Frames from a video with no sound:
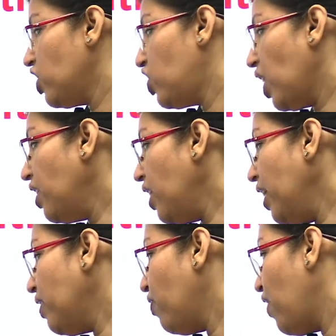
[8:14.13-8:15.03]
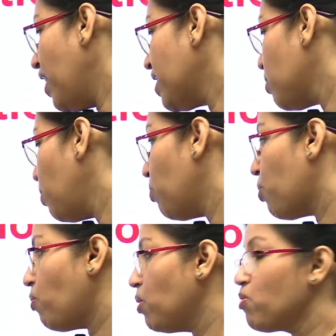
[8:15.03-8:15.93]
generate flexible
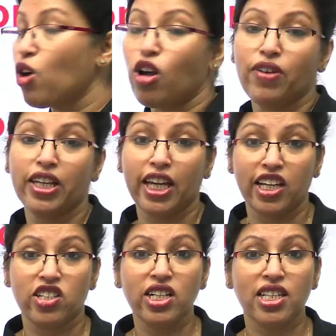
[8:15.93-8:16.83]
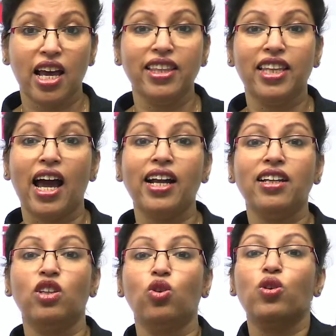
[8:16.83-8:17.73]
problem-solving agents, and
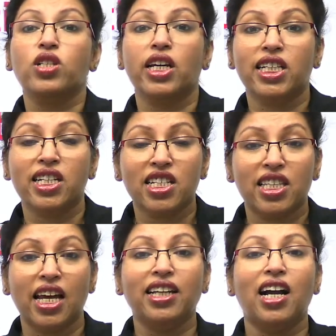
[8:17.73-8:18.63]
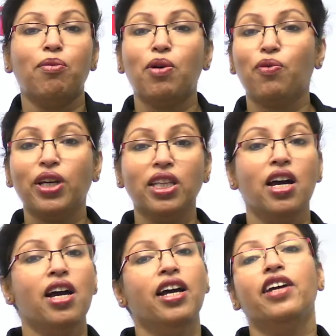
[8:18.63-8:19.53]
those agents then come up with
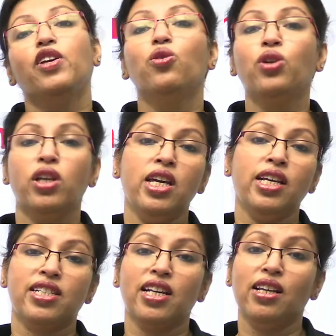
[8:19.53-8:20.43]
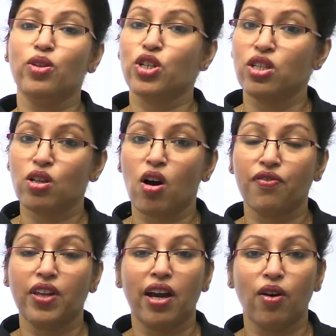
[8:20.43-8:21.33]
unique solutions
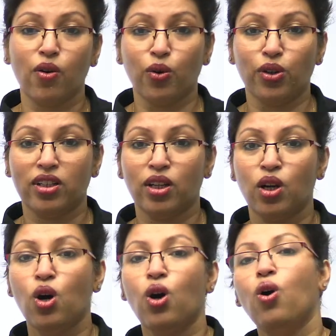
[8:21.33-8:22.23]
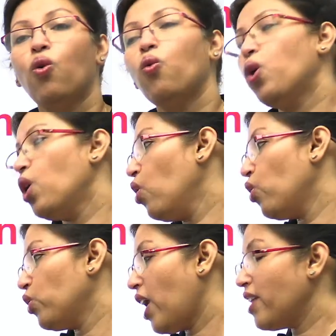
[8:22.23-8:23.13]
of their own.
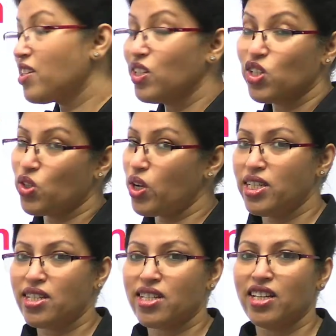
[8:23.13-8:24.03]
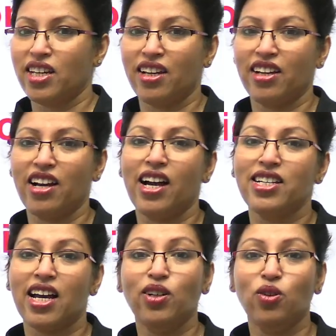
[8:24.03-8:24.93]
Whoa, that's interesting,
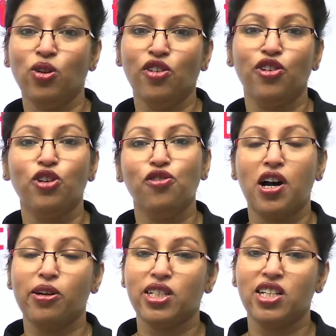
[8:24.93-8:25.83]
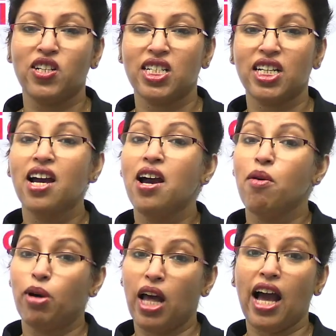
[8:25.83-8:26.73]
guys. I don't know if you found this interesting,
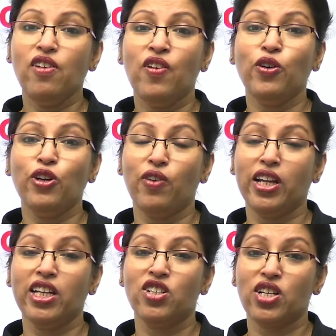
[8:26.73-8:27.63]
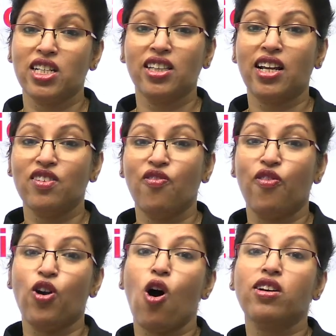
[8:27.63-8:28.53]
but I found it very interesting that a
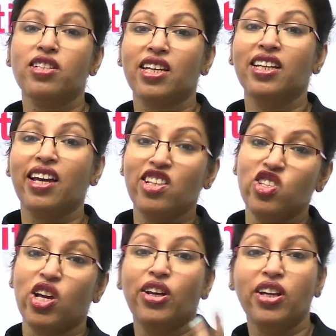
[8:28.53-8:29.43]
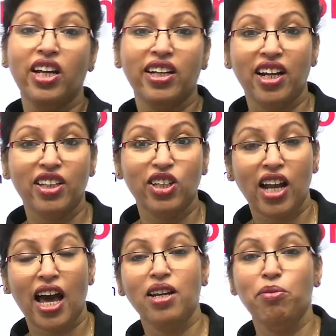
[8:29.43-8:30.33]
frog skin can generate another
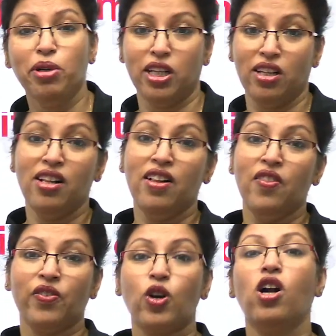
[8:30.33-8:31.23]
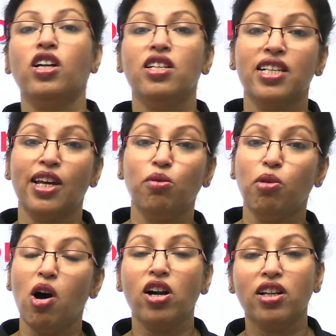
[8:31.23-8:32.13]
animal called a
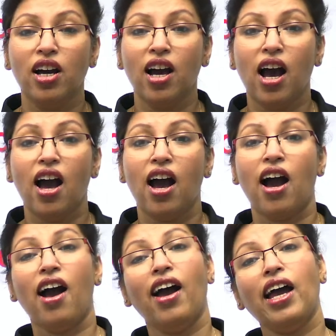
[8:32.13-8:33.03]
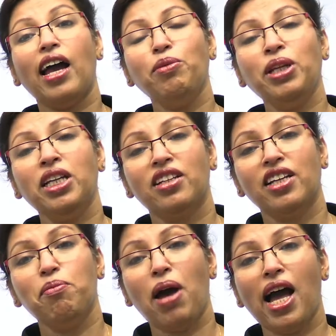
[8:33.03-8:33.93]
xenobot. I mean,
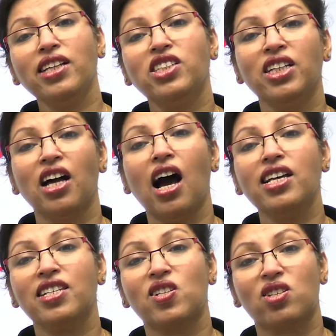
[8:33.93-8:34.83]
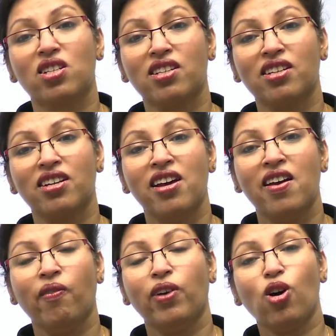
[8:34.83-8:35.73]
imagine us
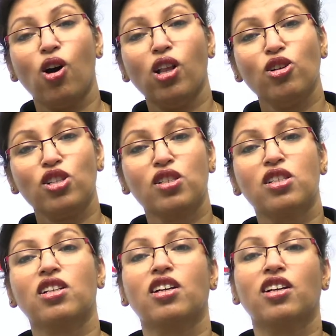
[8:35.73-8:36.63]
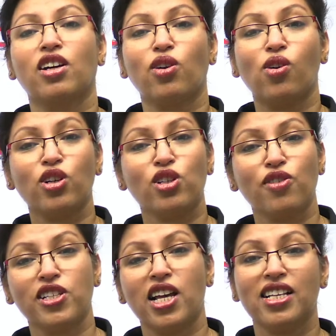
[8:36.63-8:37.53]
with all those crores of
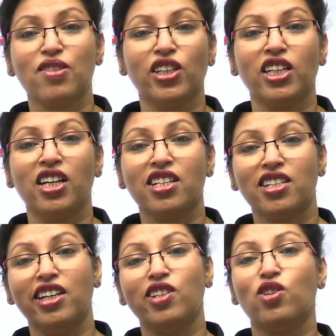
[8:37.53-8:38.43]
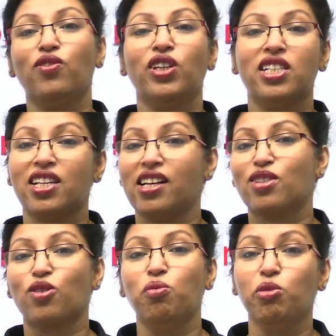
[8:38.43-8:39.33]
cells within us. Each of these cells
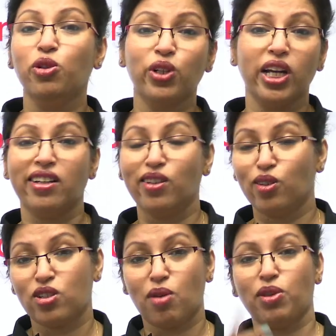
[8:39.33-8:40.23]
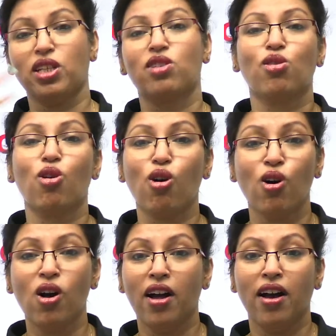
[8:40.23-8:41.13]
could mutate into something so